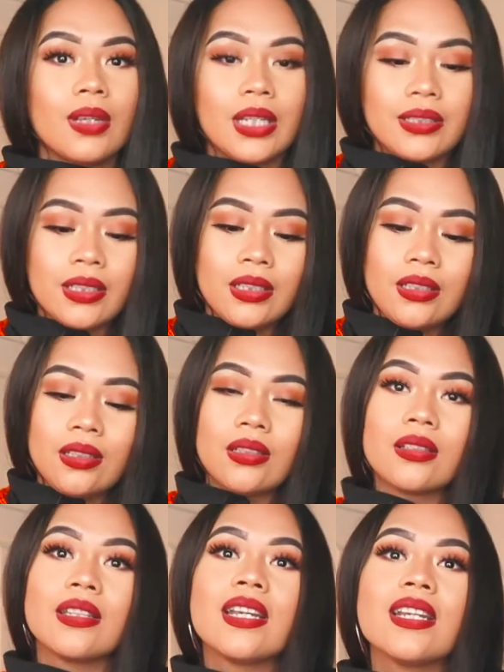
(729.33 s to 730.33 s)
It's gonna
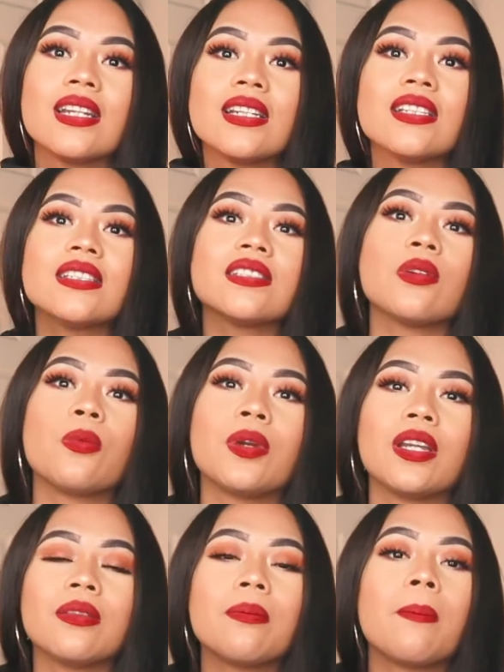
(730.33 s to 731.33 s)
look nice
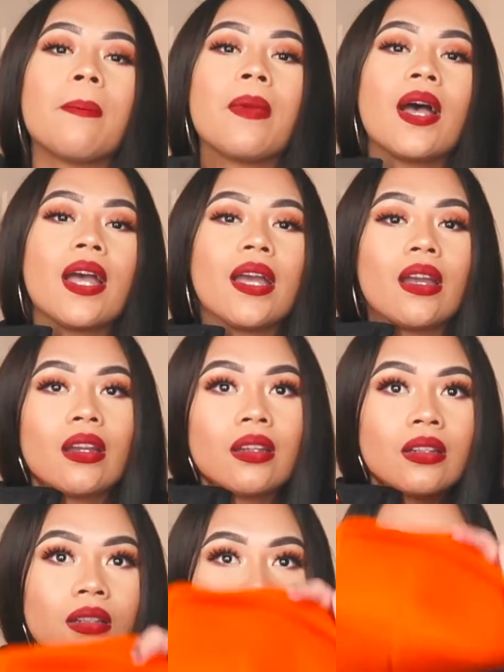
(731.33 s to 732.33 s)
with my
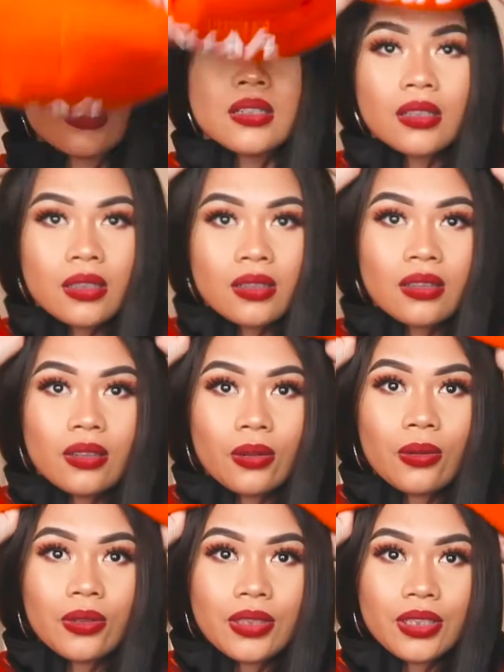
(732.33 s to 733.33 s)

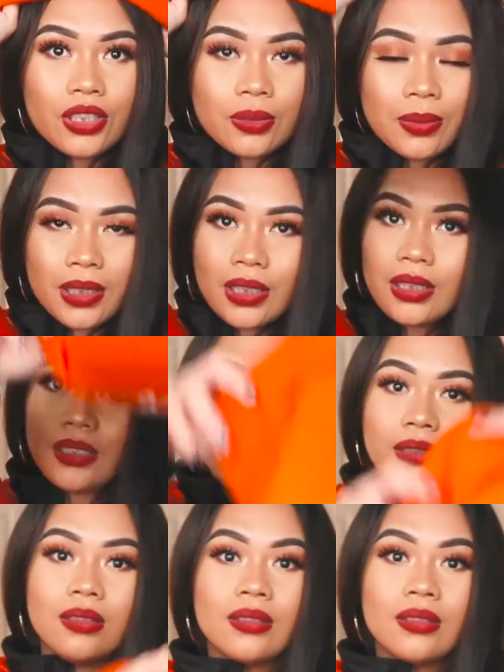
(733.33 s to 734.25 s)
orange beanie.